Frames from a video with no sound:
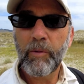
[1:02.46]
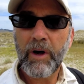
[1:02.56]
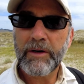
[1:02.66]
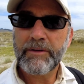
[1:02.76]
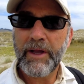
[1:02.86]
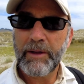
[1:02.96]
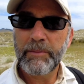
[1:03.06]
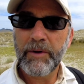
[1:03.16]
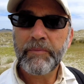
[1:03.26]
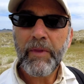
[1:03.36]
water
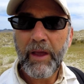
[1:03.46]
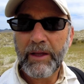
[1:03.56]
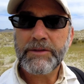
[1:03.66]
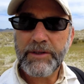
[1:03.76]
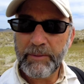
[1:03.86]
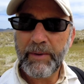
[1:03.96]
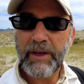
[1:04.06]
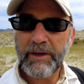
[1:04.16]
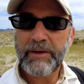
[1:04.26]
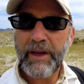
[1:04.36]
table and some
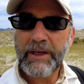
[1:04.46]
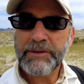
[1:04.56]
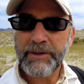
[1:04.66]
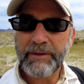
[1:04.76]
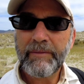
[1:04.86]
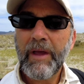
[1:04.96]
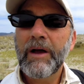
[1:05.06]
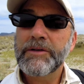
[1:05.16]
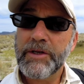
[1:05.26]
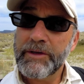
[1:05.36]
inundation.
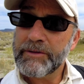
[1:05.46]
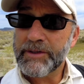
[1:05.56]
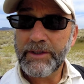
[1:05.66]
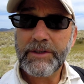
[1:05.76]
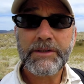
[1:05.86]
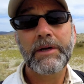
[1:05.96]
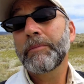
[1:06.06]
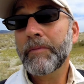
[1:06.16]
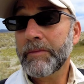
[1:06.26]
So you see some